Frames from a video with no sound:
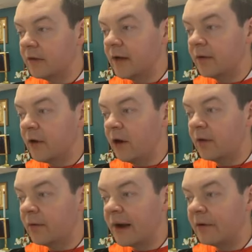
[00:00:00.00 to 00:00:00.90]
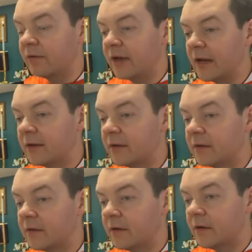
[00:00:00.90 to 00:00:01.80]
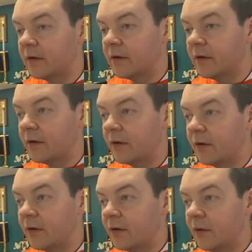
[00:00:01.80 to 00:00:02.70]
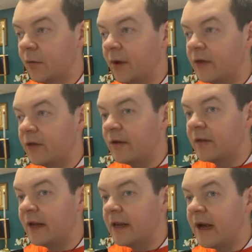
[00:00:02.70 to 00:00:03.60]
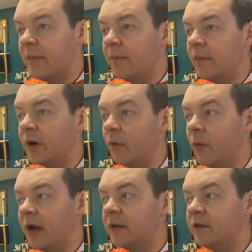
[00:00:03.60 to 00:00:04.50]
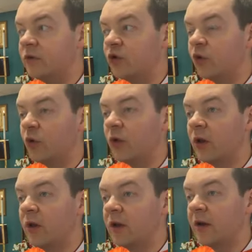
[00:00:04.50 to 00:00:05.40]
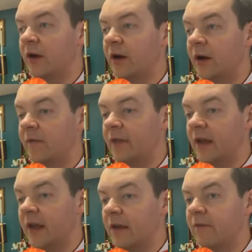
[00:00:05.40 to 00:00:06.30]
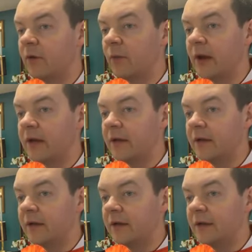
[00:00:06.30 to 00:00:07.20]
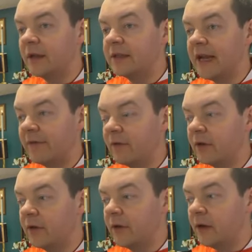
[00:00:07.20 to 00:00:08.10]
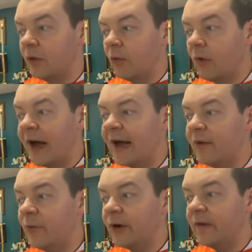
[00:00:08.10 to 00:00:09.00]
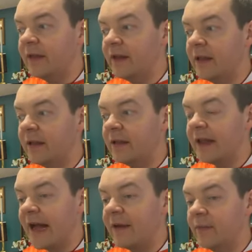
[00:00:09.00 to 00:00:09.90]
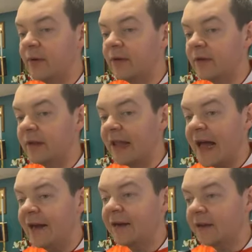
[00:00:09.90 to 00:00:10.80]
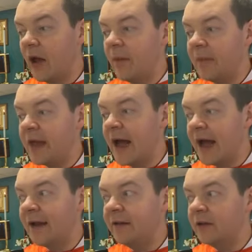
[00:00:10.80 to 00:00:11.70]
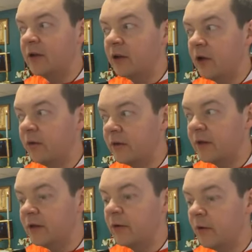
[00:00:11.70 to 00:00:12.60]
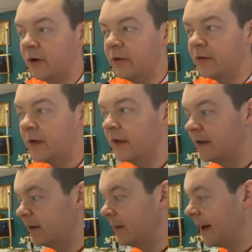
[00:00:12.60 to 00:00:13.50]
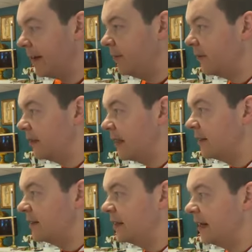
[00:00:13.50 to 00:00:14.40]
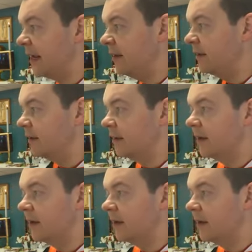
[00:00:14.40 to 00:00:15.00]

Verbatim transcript: that is all around us, which is the number one tool of the evil one, the devil. Why were the disciples locked behind closed doors, the Bible says today?